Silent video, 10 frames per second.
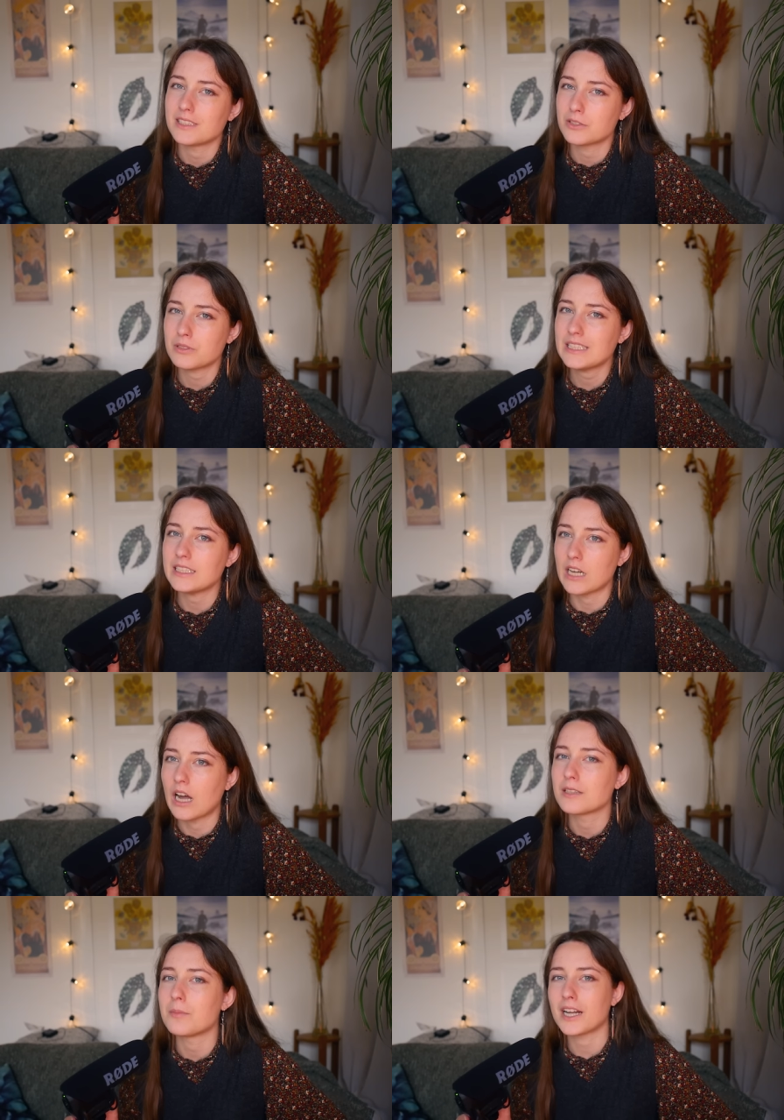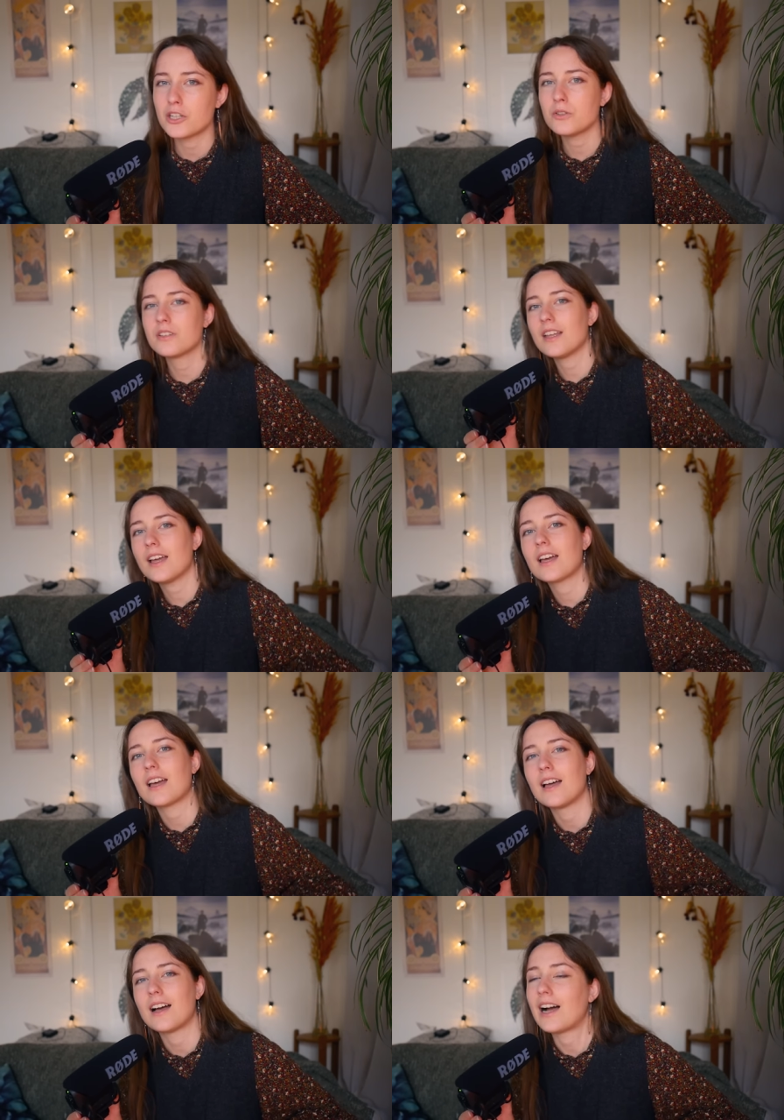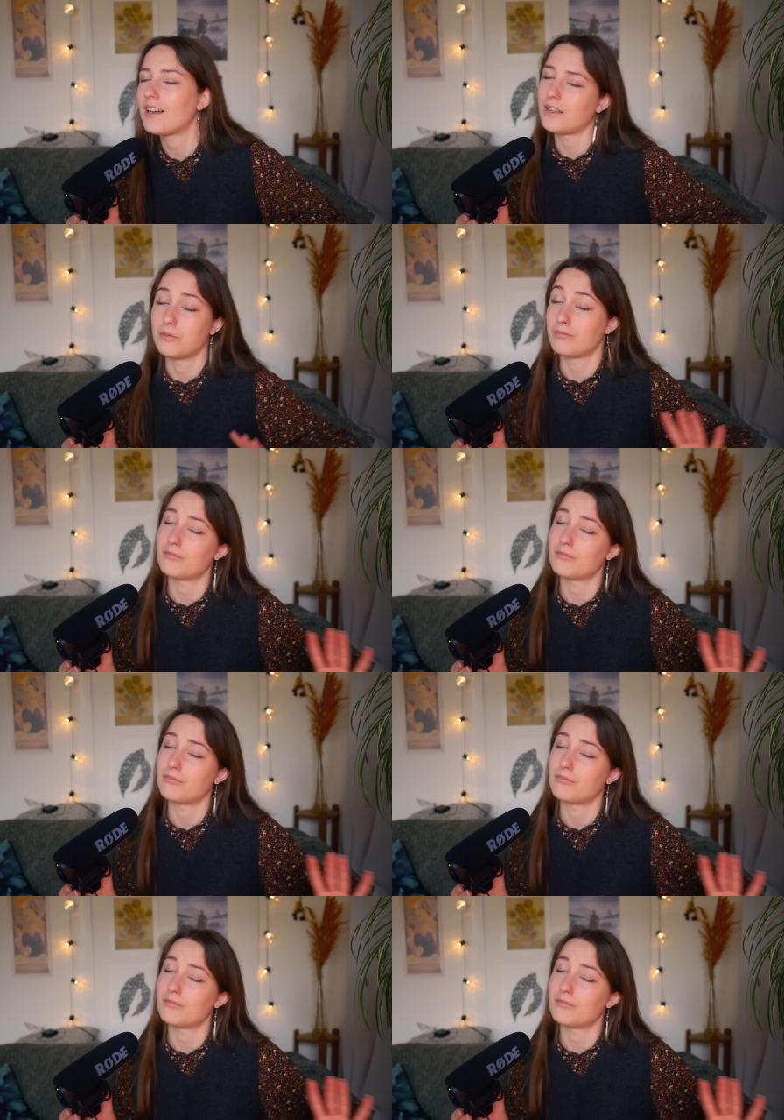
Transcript: it's really not, but I do think It,